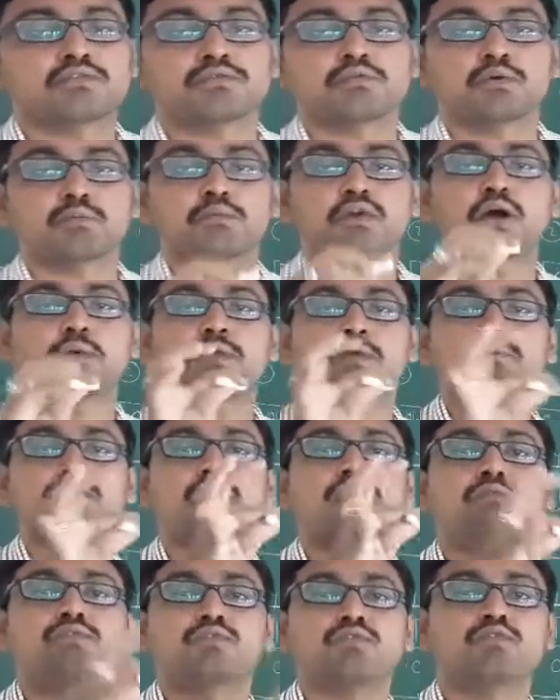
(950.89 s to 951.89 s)
the problem
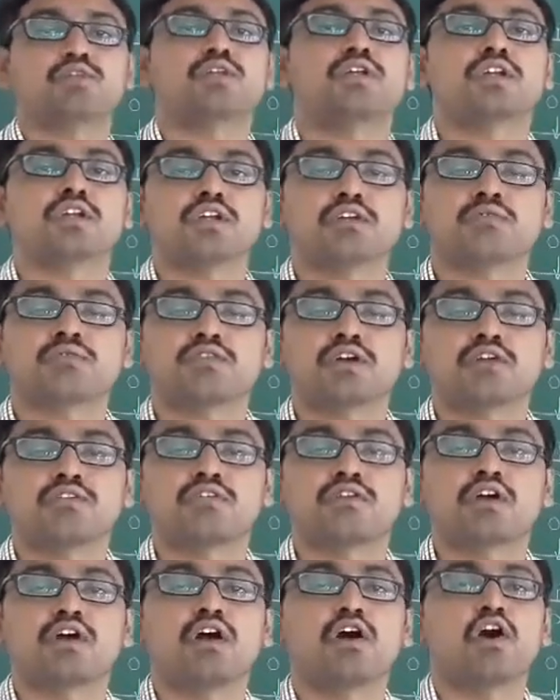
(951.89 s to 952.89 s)
can be viewed in terms of
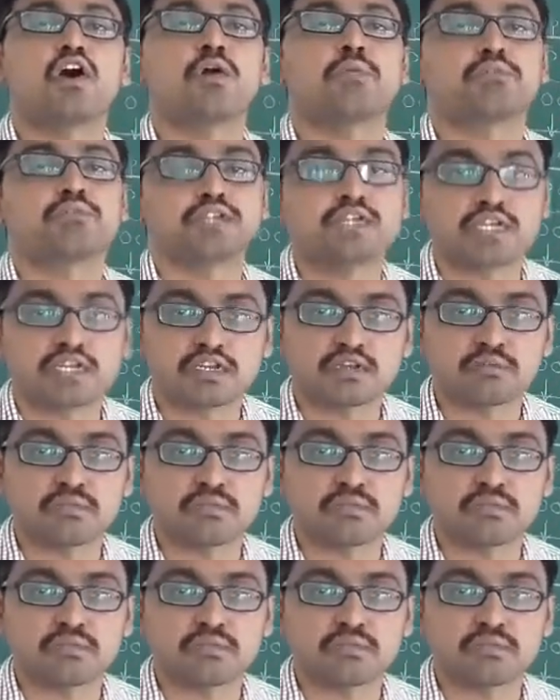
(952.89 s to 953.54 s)
object.